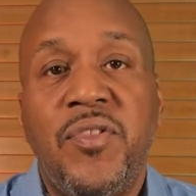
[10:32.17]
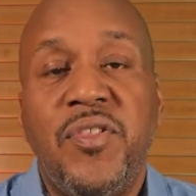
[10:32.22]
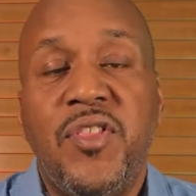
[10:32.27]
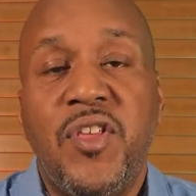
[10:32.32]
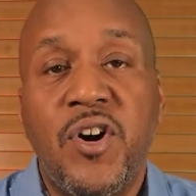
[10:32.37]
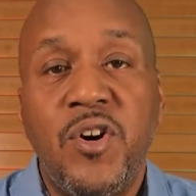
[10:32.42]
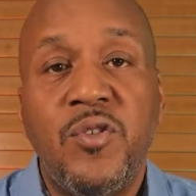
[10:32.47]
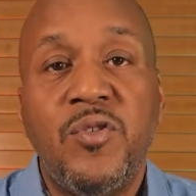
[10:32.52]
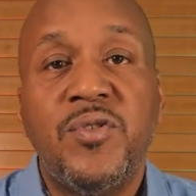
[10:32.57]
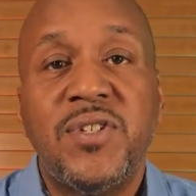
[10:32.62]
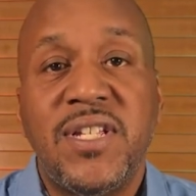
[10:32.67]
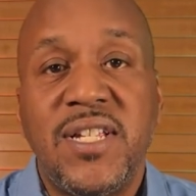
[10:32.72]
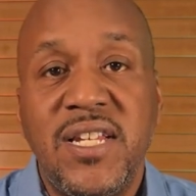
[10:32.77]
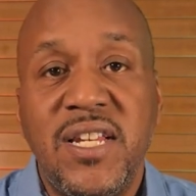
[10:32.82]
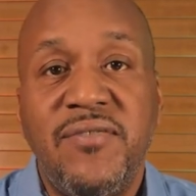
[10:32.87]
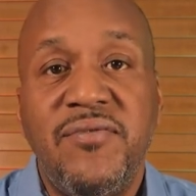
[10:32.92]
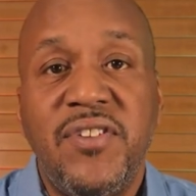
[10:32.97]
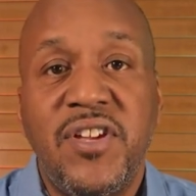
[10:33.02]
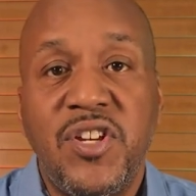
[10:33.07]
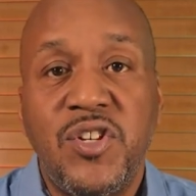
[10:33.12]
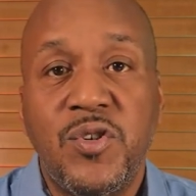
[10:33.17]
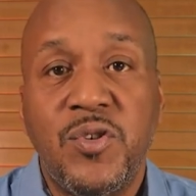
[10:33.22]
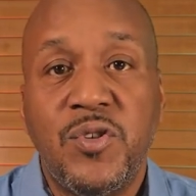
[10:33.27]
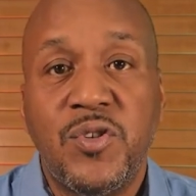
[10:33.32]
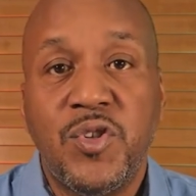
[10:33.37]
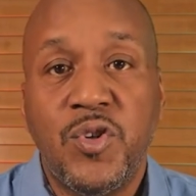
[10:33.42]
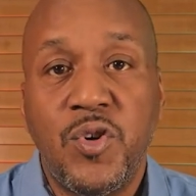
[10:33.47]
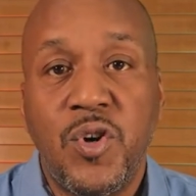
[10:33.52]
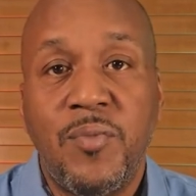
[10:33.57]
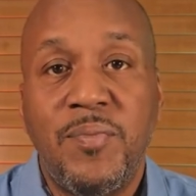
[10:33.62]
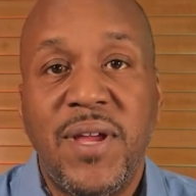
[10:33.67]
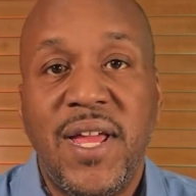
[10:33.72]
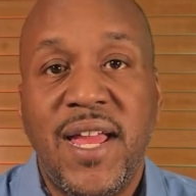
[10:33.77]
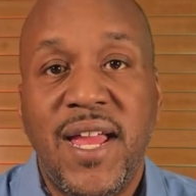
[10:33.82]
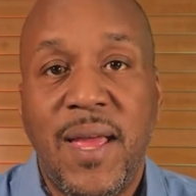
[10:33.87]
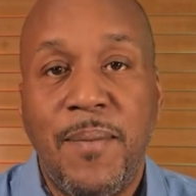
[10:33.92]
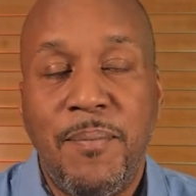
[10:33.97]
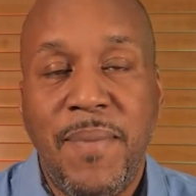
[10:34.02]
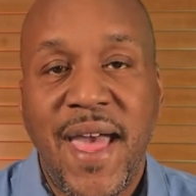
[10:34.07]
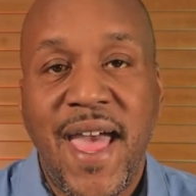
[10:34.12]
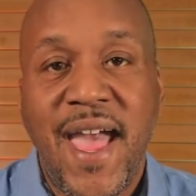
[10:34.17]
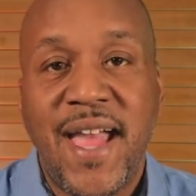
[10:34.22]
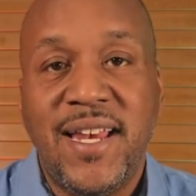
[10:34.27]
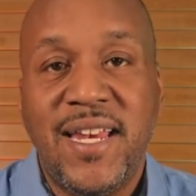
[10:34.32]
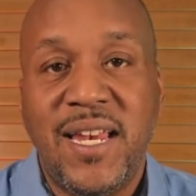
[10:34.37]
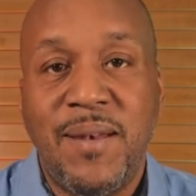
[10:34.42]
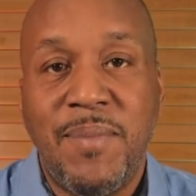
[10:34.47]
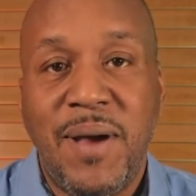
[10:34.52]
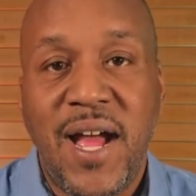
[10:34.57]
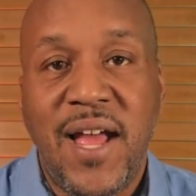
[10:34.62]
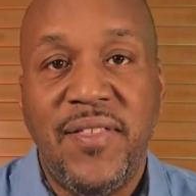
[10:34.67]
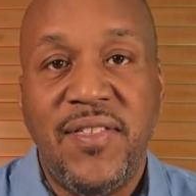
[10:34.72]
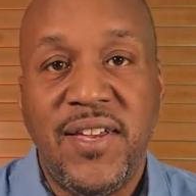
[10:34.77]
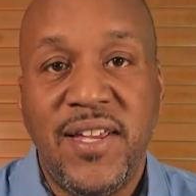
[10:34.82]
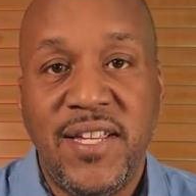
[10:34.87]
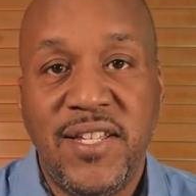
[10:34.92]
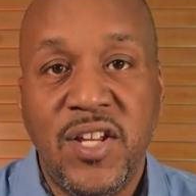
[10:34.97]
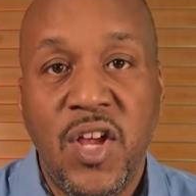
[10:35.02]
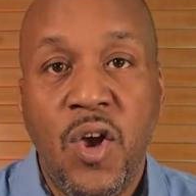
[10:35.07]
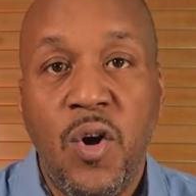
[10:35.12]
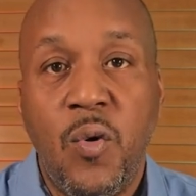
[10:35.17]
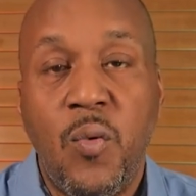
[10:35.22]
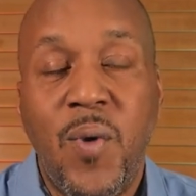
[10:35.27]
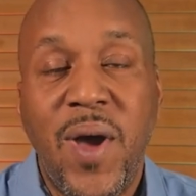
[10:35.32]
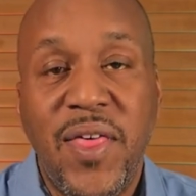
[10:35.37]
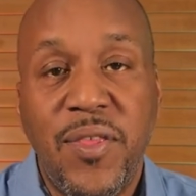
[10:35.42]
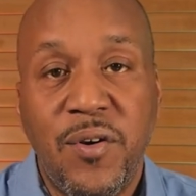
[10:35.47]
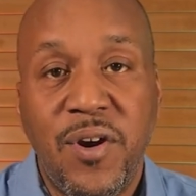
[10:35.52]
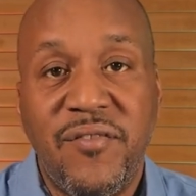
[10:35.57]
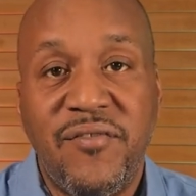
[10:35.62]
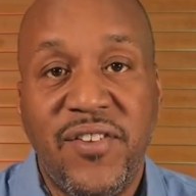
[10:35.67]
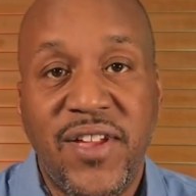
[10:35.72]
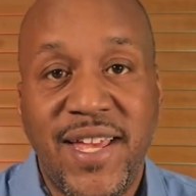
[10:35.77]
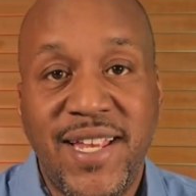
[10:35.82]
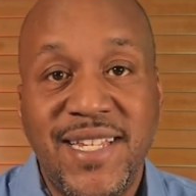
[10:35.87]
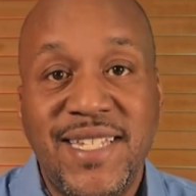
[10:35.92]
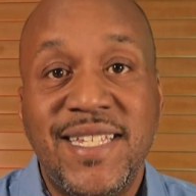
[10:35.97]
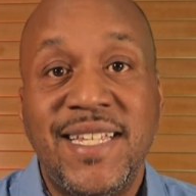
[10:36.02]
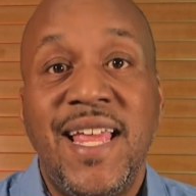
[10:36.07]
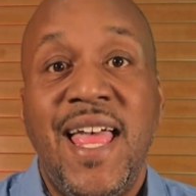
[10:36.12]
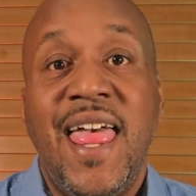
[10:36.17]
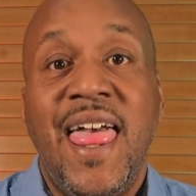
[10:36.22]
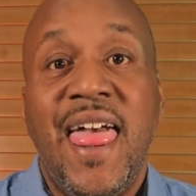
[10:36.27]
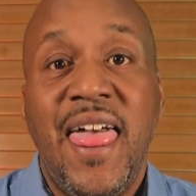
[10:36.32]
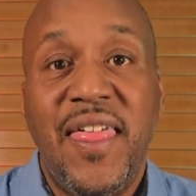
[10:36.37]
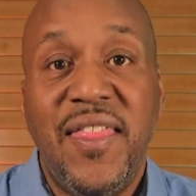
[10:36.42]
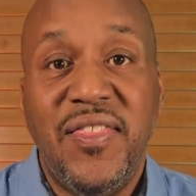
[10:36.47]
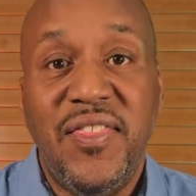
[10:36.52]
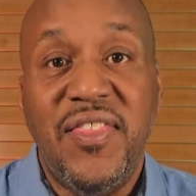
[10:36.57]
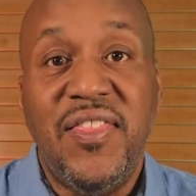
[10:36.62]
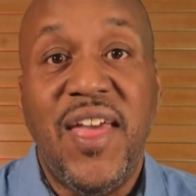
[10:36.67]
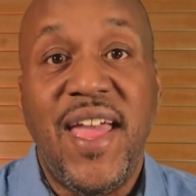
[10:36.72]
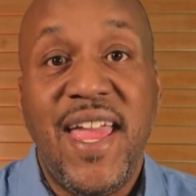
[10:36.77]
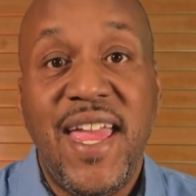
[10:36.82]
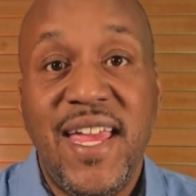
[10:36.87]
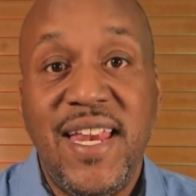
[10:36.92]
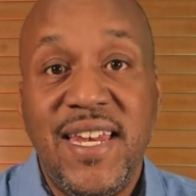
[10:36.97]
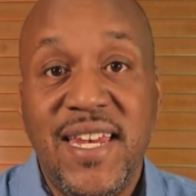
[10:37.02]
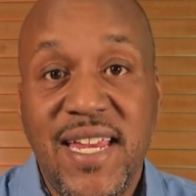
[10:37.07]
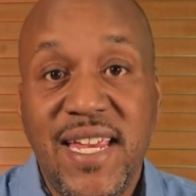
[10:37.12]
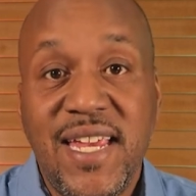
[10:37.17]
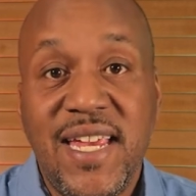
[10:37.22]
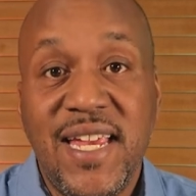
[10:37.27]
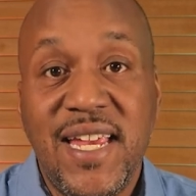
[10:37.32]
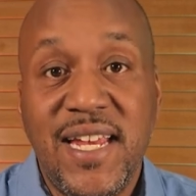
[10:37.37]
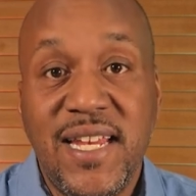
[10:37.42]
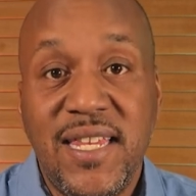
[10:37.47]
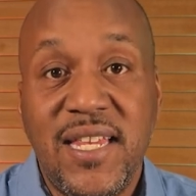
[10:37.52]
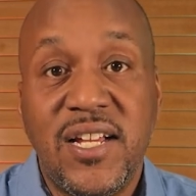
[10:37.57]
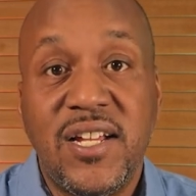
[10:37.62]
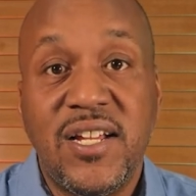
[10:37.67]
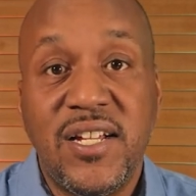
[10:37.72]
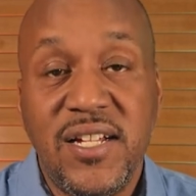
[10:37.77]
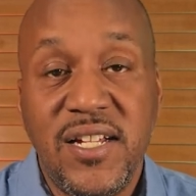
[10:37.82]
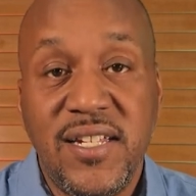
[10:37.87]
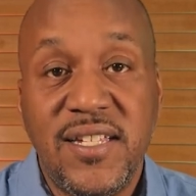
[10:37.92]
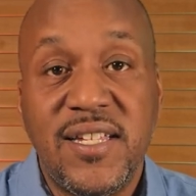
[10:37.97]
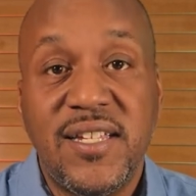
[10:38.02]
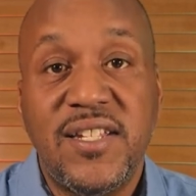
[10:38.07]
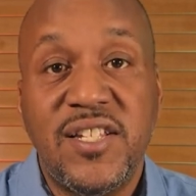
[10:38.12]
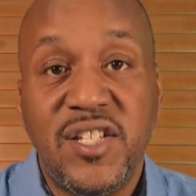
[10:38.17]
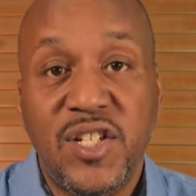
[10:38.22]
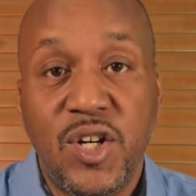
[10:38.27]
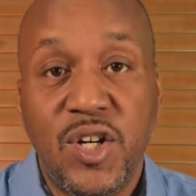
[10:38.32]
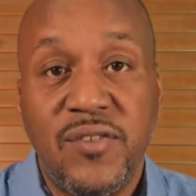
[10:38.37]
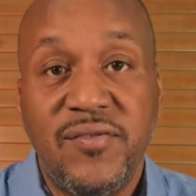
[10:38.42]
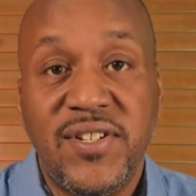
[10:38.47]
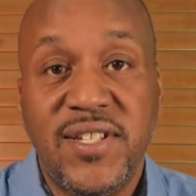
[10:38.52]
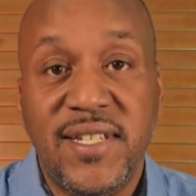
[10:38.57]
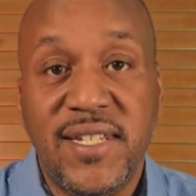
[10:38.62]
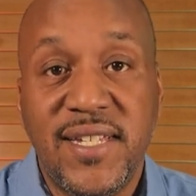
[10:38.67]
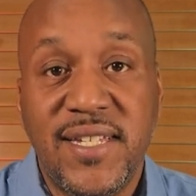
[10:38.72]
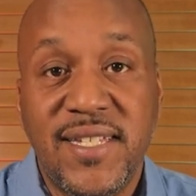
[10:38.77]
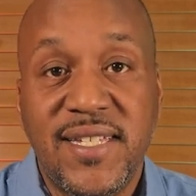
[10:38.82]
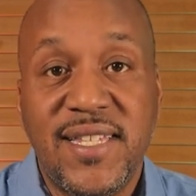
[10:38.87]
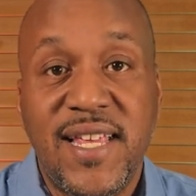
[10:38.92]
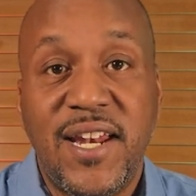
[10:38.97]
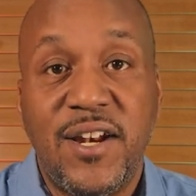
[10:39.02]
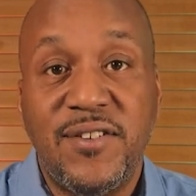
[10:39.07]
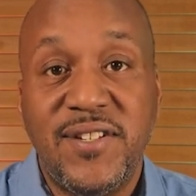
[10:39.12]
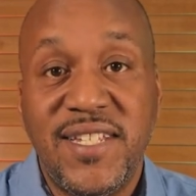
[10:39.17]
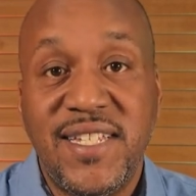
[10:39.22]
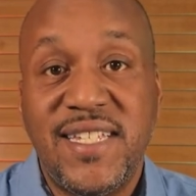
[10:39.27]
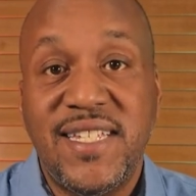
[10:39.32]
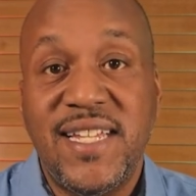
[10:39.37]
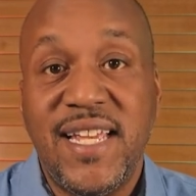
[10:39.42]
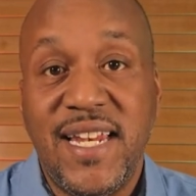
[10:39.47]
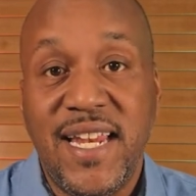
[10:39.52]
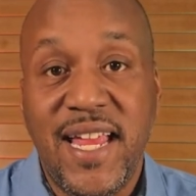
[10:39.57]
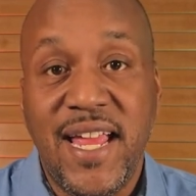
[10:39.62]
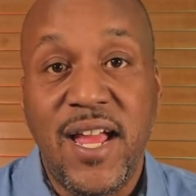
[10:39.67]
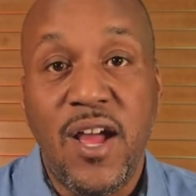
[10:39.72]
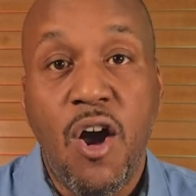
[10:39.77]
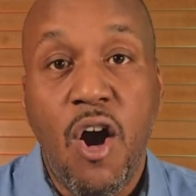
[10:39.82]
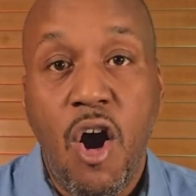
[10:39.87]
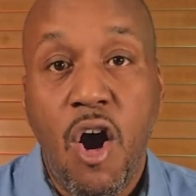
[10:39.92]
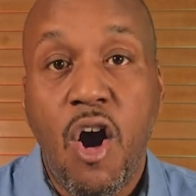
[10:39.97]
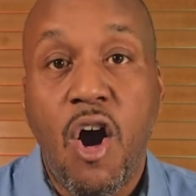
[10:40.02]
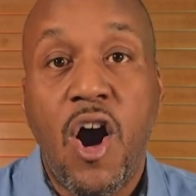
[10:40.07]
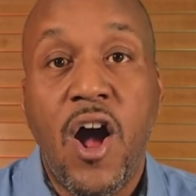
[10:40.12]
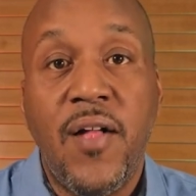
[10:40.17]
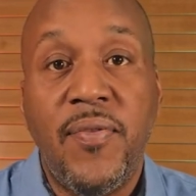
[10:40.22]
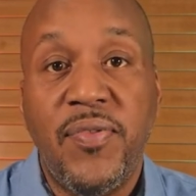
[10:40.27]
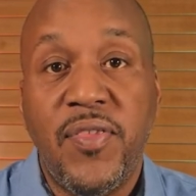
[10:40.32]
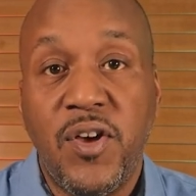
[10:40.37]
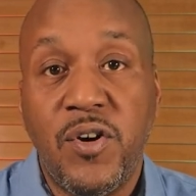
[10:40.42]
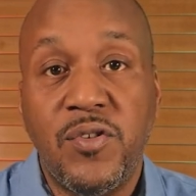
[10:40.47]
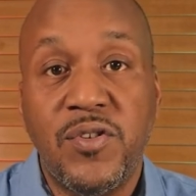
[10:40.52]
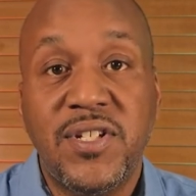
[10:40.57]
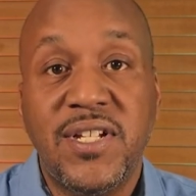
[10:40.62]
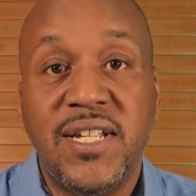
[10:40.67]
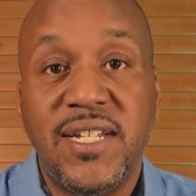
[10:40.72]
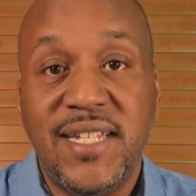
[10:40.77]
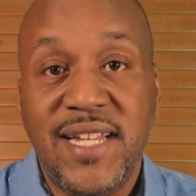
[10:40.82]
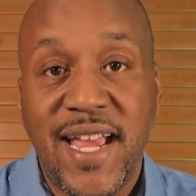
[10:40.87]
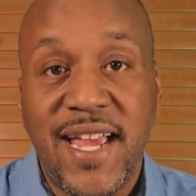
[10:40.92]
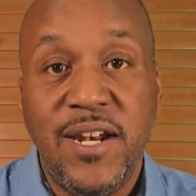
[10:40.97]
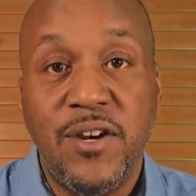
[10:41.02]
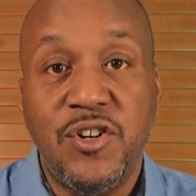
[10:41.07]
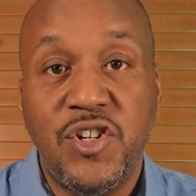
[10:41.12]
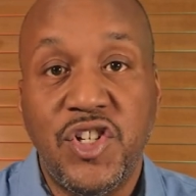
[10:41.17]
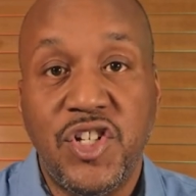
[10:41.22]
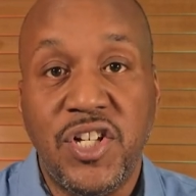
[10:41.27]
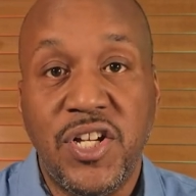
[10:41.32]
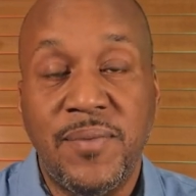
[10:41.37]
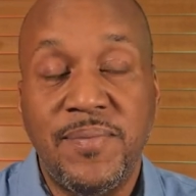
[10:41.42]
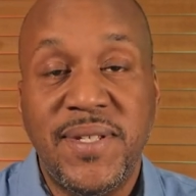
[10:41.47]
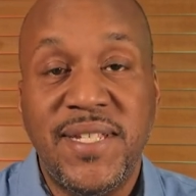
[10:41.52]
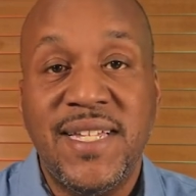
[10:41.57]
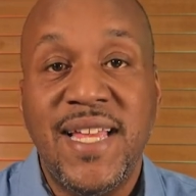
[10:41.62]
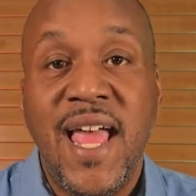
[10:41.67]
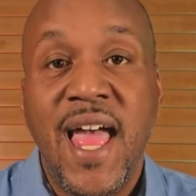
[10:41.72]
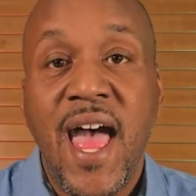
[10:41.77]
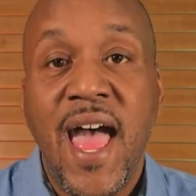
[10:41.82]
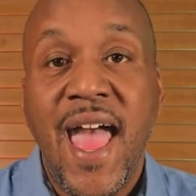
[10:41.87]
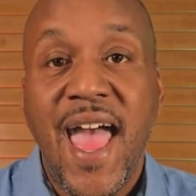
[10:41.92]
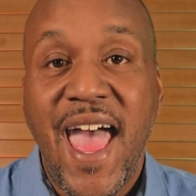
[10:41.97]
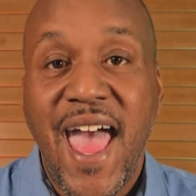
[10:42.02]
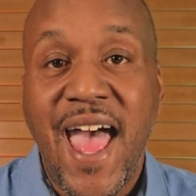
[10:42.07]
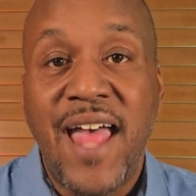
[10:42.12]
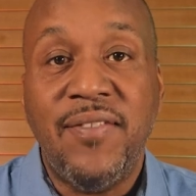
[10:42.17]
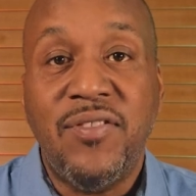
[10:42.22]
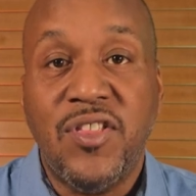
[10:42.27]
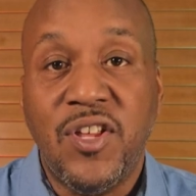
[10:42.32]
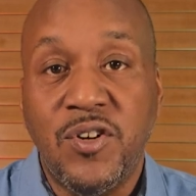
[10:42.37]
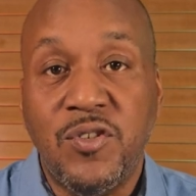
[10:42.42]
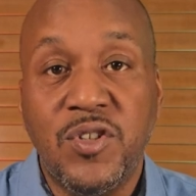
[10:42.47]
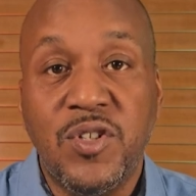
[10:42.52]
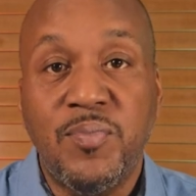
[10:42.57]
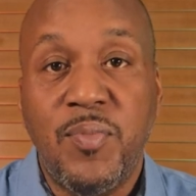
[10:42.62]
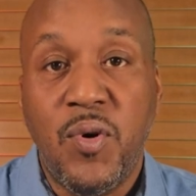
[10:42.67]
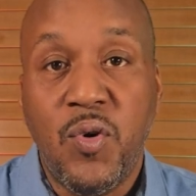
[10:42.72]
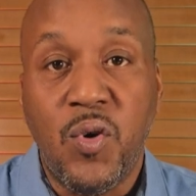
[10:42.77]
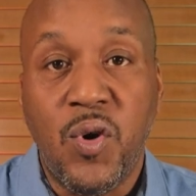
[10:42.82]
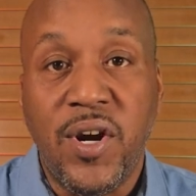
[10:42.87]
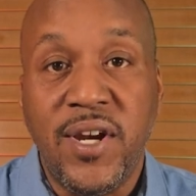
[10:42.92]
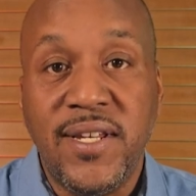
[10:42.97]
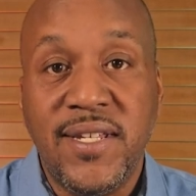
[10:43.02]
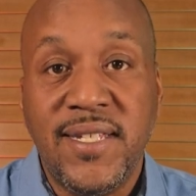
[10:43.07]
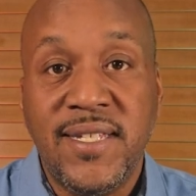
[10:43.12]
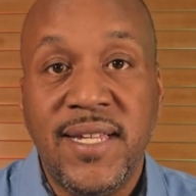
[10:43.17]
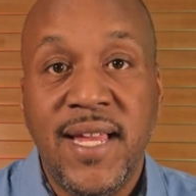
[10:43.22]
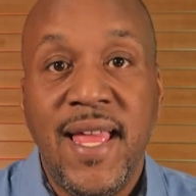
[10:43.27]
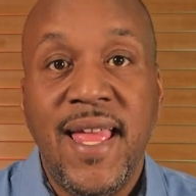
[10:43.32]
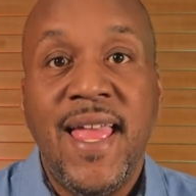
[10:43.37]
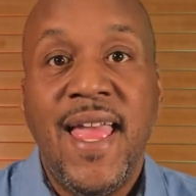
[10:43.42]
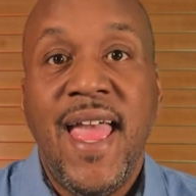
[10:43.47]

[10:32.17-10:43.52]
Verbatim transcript: Those individuals who are being impacted by these weather events, they need the goods and services that are sitting on those container ships at those ports.